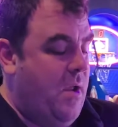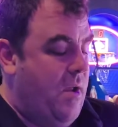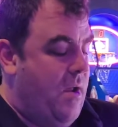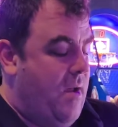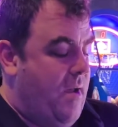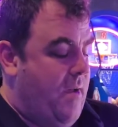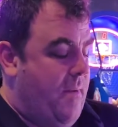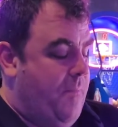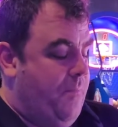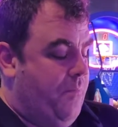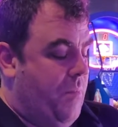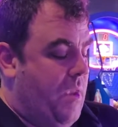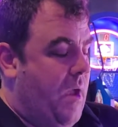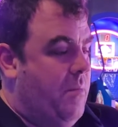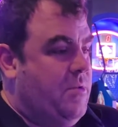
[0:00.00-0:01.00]

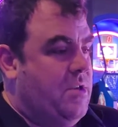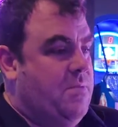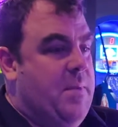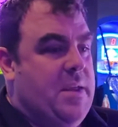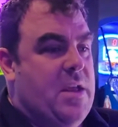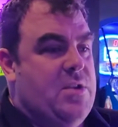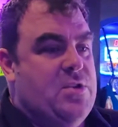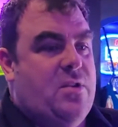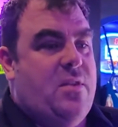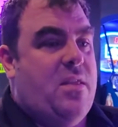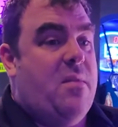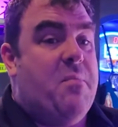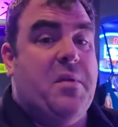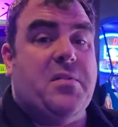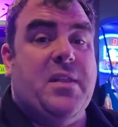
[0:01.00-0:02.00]
I'm just making sure that
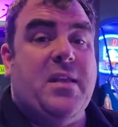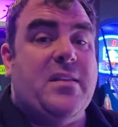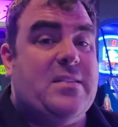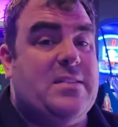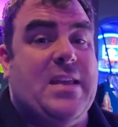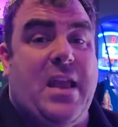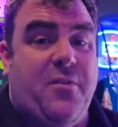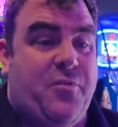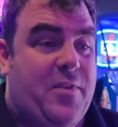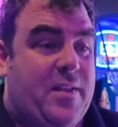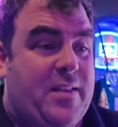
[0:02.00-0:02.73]
the building is safe.